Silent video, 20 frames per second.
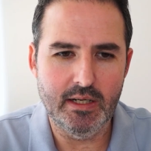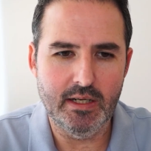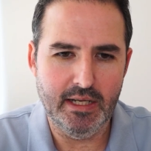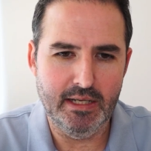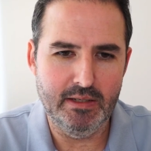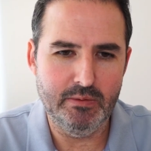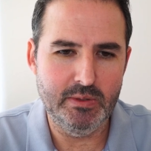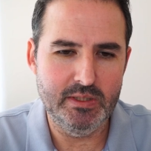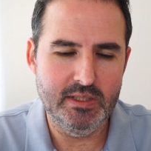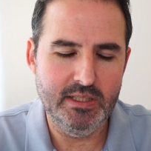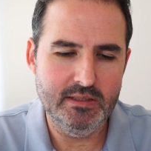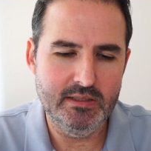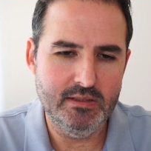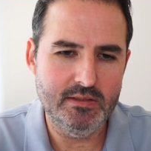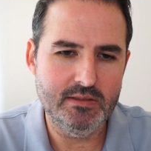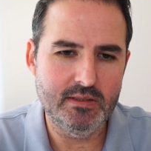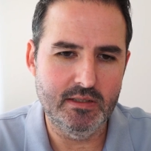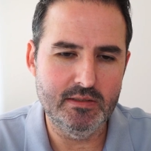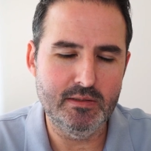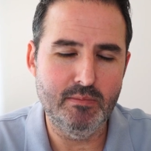and we need to
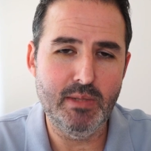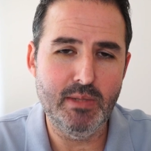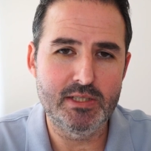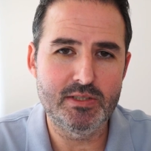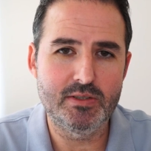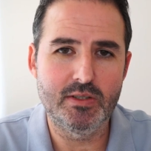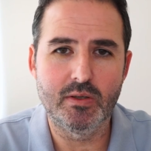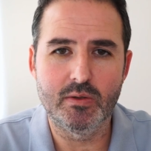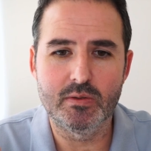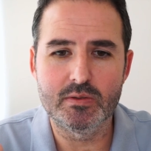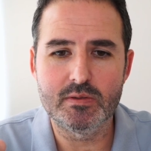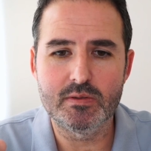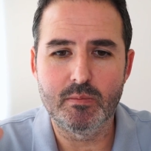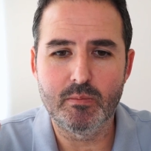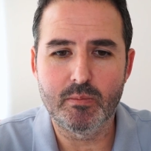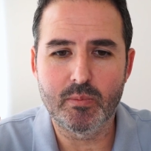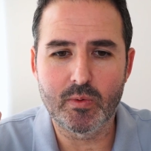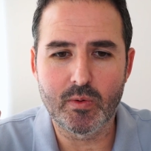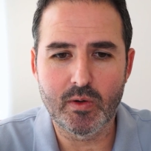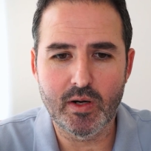start to measure those
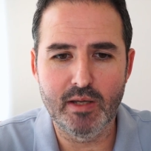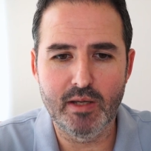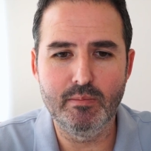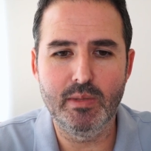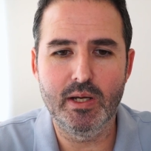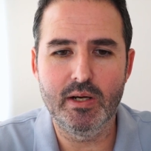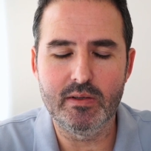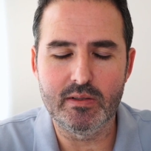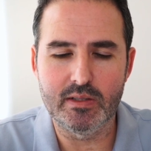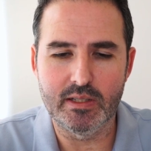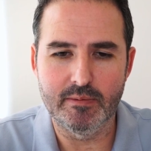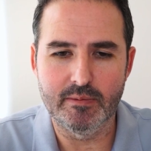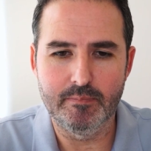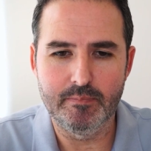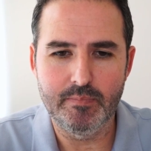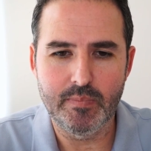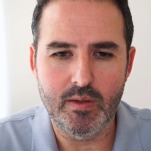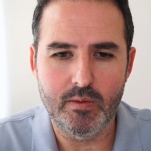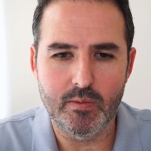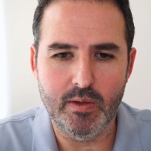primarily,
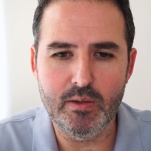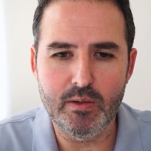right?